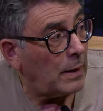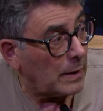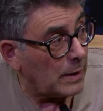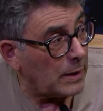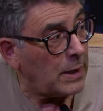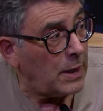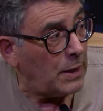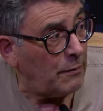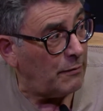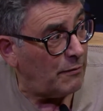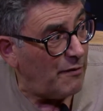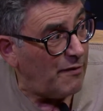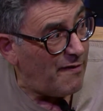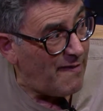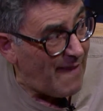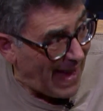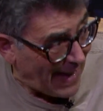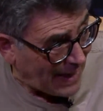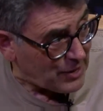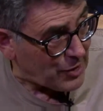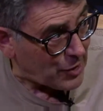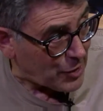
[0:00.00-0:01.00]

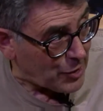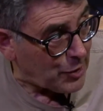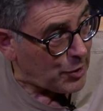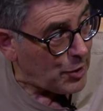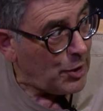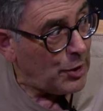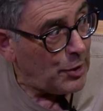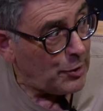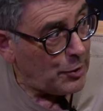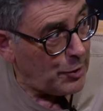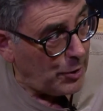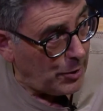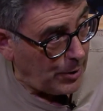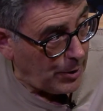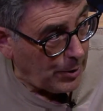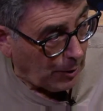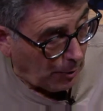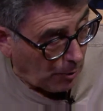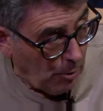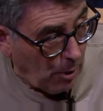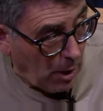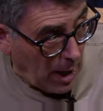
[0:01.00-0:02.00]
confessed to the
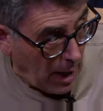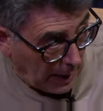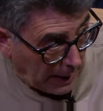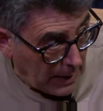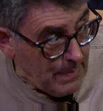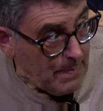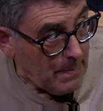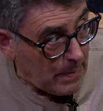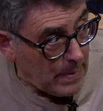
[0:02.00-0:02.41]
crime.